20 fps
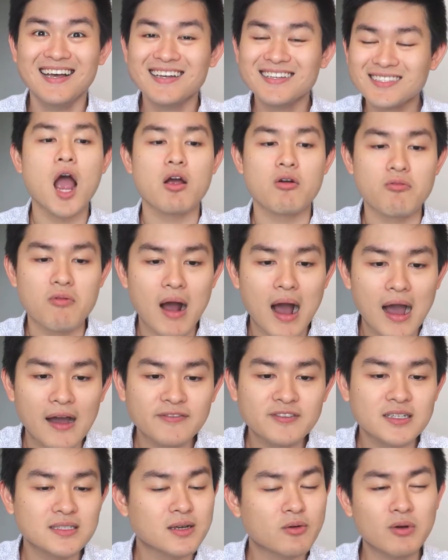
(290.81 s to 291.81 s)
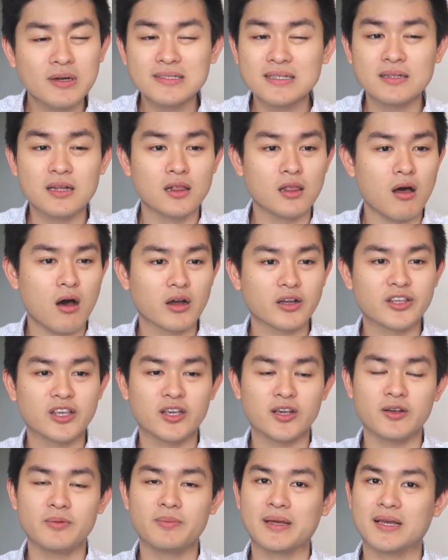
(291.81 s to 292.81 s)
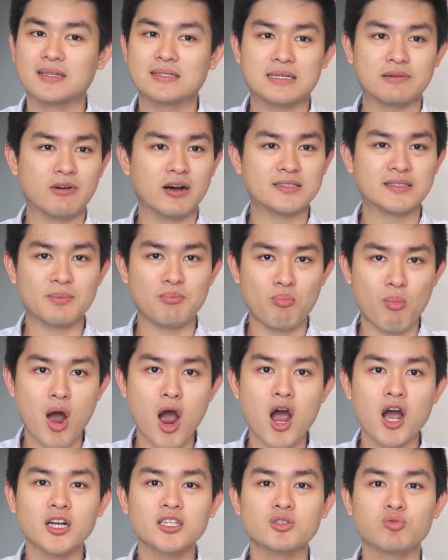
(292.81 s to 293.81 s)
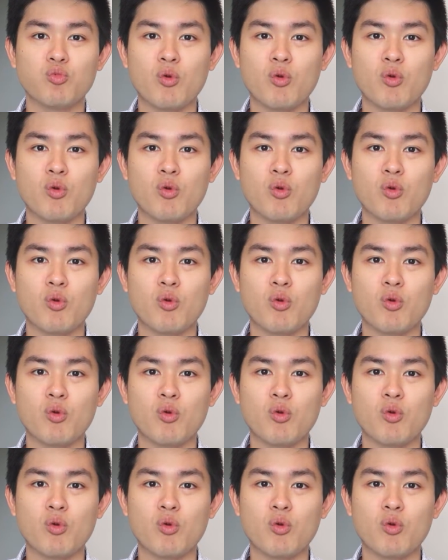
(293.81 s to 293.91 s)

I arrived. There wasn't a long queue because it was in March,